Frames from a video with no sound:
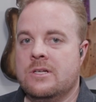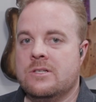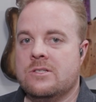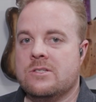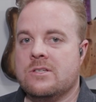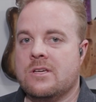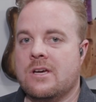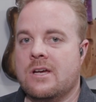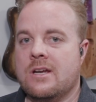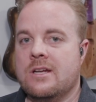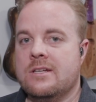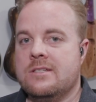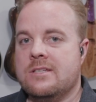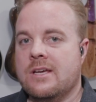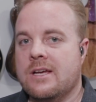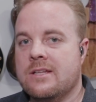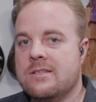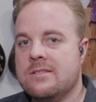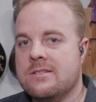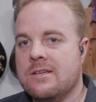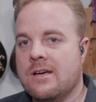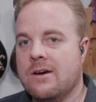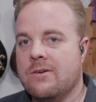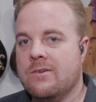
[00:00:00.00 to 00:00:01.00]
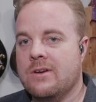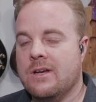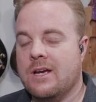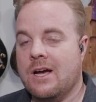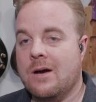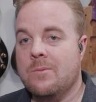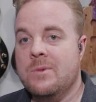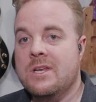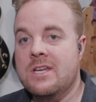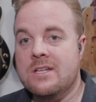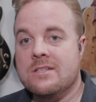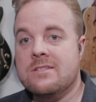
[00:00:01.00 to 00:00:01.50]
Just kind of dead sounding.
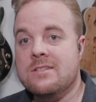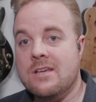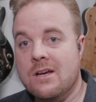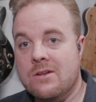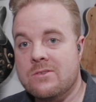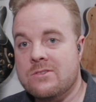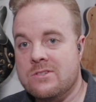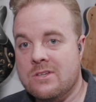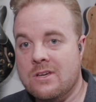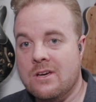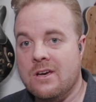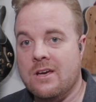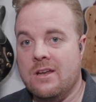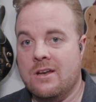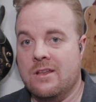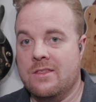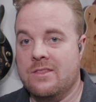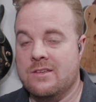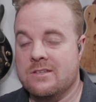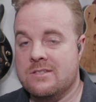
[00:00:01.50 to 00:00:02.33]
I mean, it sounds good.